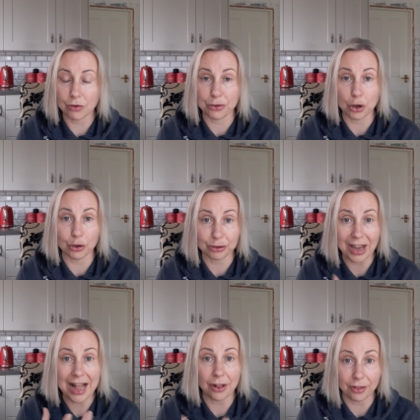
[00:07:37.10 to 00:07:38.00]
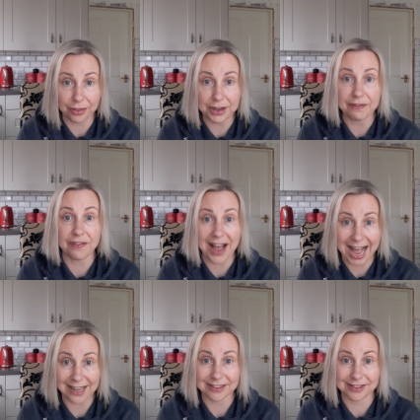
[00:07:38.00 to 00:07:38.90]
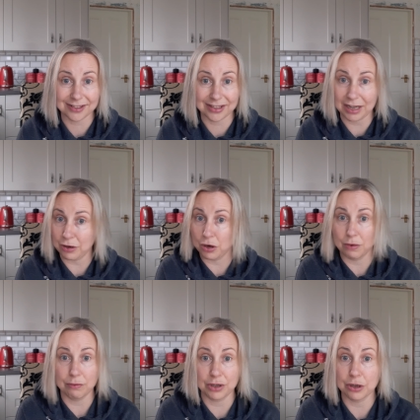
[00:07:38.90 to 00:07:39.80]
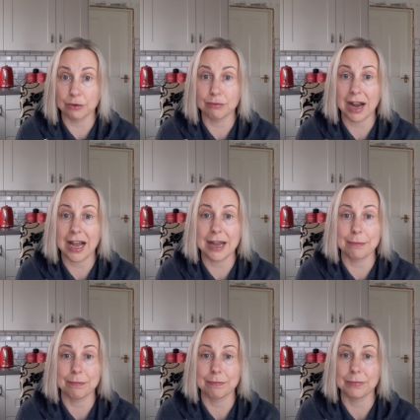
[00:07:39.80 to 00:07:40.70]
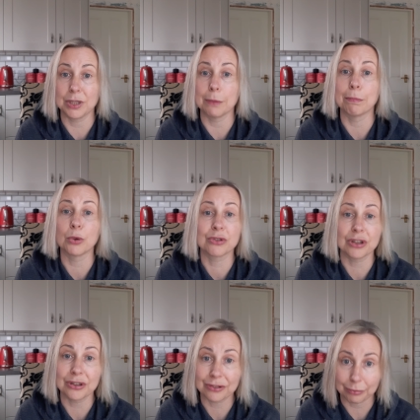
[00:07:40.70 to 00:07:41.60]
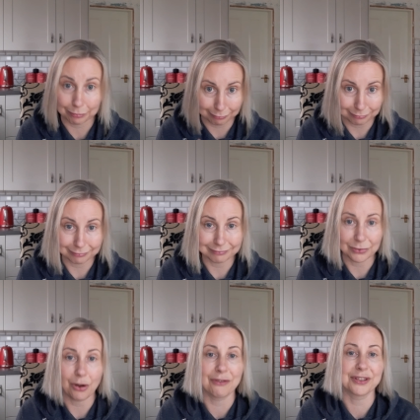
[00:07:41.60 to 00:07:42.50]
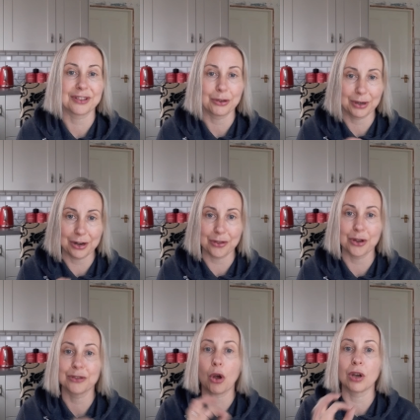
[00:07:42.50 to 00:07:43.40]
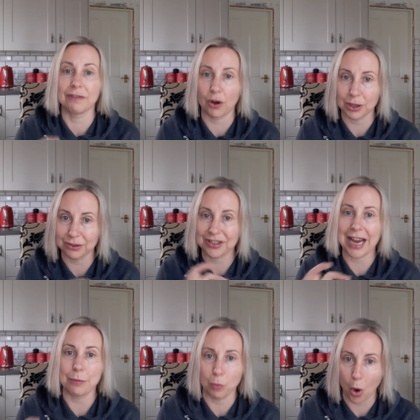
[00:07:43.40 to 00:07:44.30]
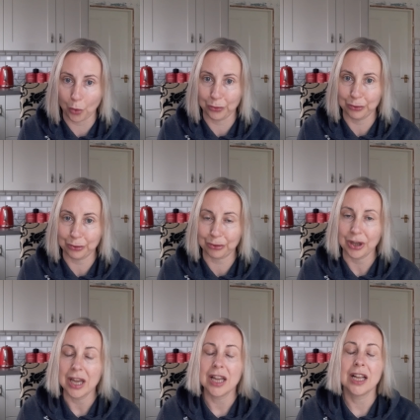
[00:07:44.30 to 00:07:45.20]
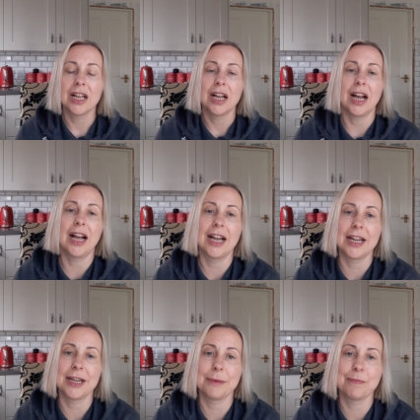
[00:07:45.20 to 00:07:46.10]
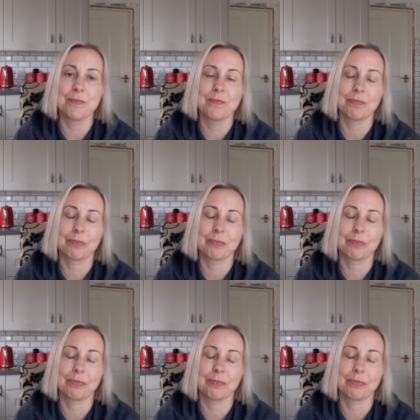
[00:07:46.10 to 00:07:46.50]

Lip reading: those healthy fats, your butters, obviously looking at those olive oil type ones. The